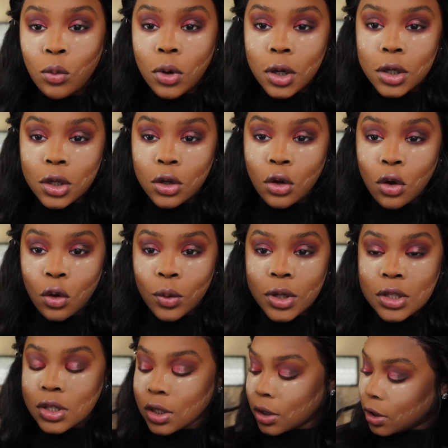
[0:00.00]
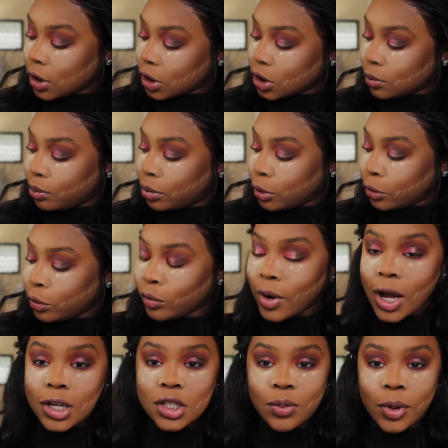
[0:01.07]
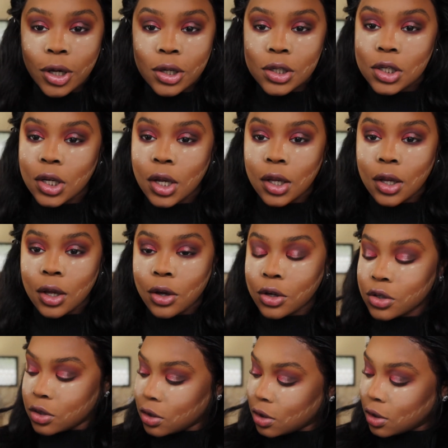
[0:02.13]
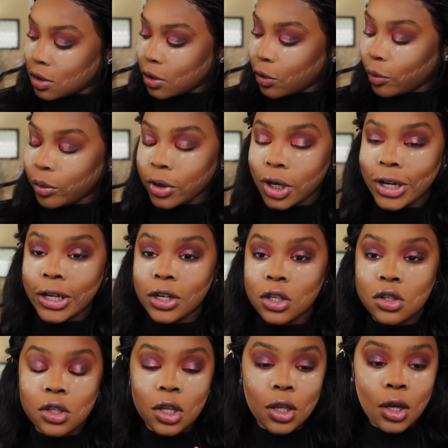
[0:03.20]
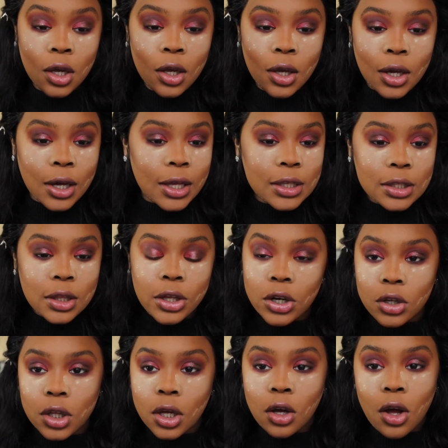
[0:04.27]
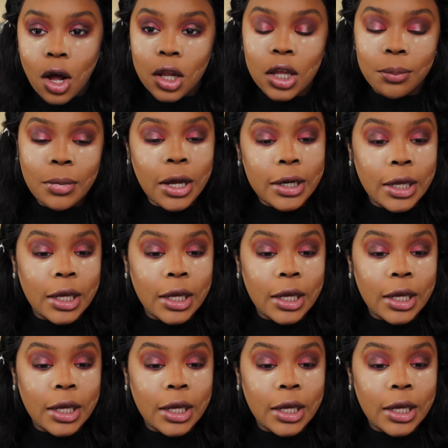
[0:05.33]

want to go into this blue raspberry shade here. It's just so pretty, and It's literally calling my